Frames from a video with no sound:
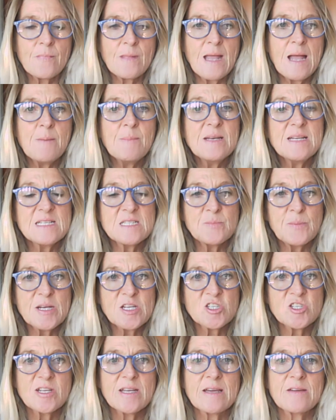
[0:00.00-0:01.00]
And
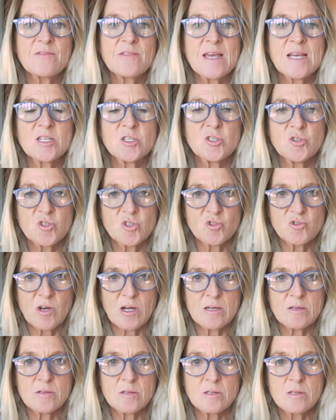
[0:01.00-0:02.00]
especially if they do
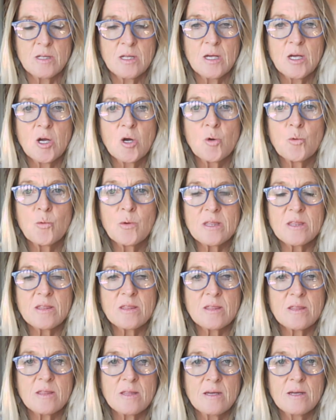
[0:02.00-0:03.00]
struggle with
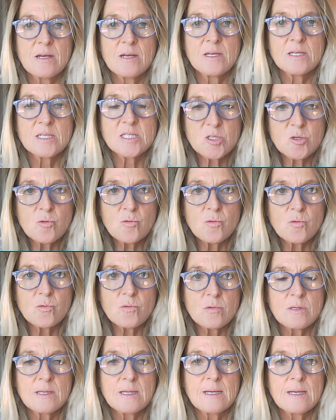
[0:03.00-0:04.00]

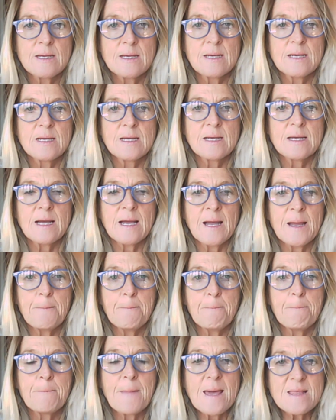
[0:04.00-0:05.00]
school.
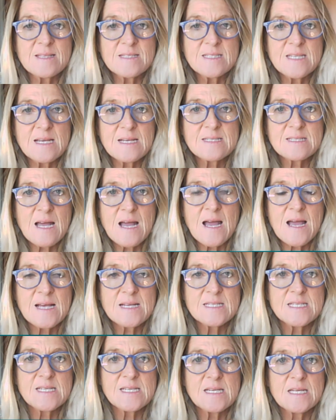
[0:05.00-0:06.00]
Maths
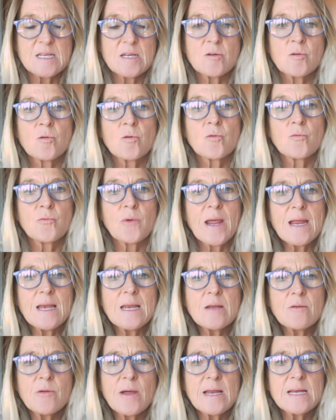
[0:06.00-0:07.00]
anxiety, or
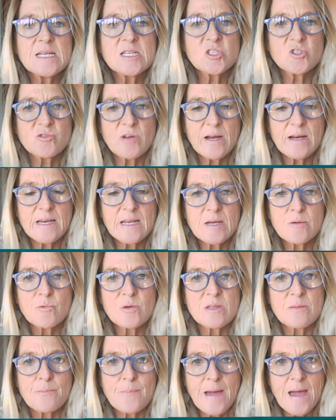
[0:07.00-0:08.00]
really, really struggling
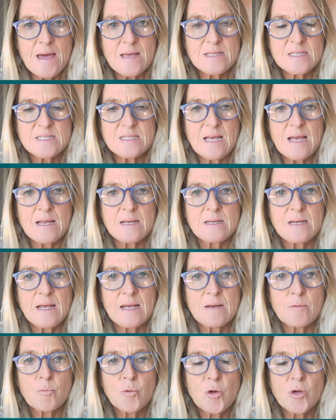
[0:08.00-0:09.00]
with maths and
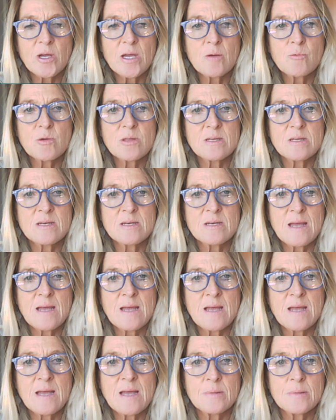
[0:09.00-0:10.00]
working with
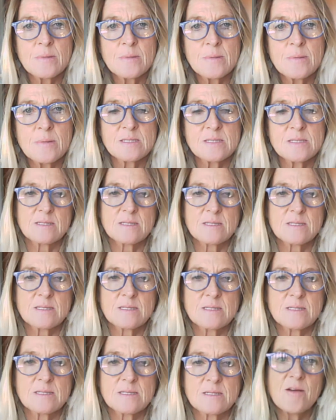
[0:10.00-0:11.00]
numbers, can
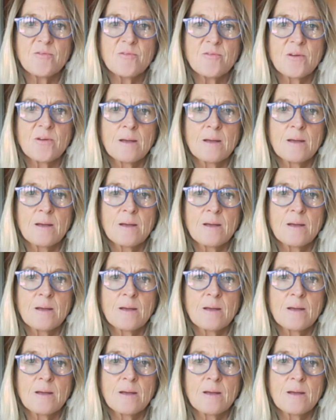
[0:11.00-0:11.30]
have